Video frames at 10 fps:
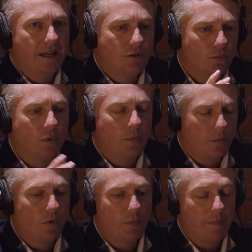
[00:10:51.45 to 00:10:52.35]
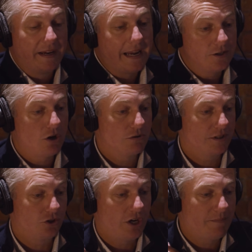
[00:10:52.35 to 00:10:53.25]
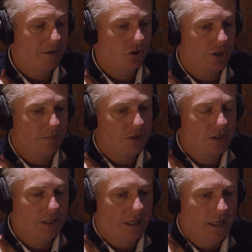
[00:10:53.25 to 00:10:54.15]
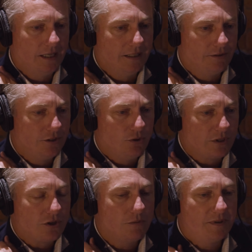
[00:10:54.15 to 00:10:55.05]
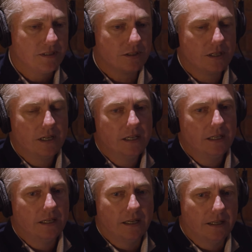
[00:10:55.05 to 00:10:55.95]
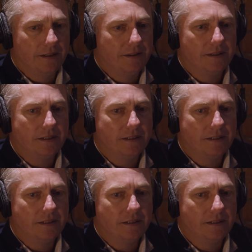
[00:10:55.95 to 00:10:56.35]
and then when we, when we began to host the championships, uh, the U S Opens. Uh,